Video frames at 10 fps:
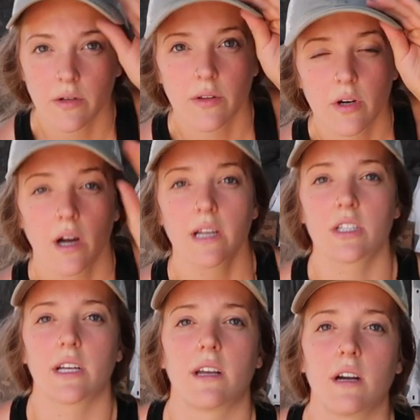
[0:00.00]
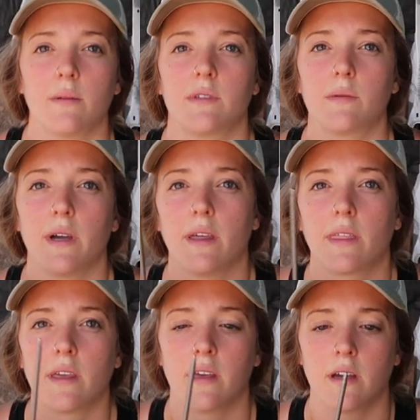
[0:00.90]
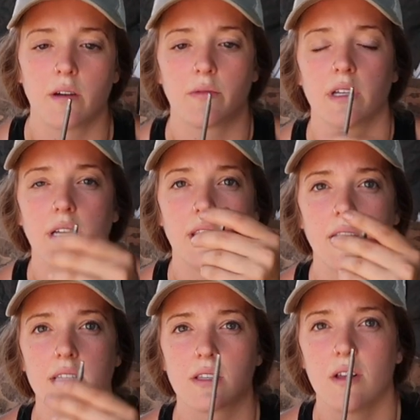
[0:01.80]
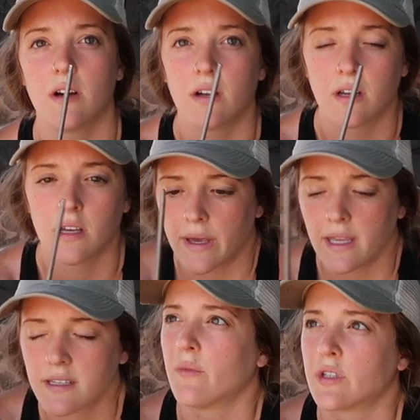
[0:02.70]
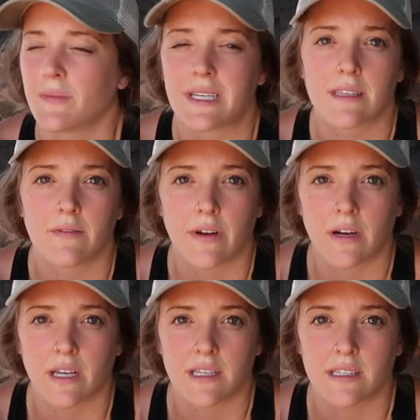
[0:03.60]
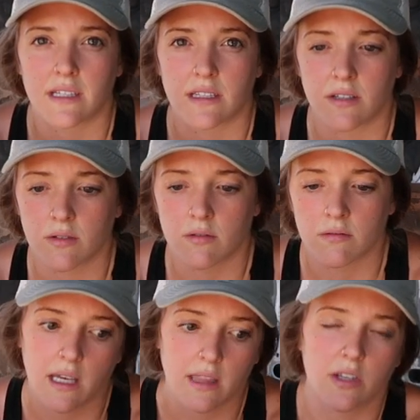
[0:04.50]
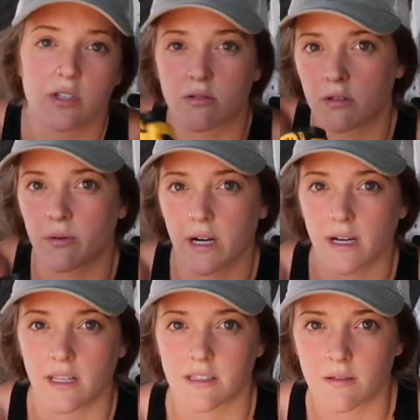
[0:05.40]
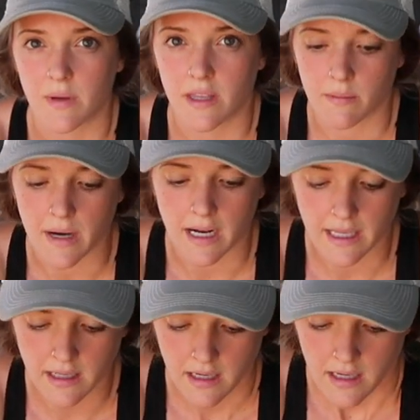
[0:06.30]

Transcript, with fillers: So the Kreg jig comes with a really nice long bit, which makes it very easy to get the screw where it needs to be in the pocket.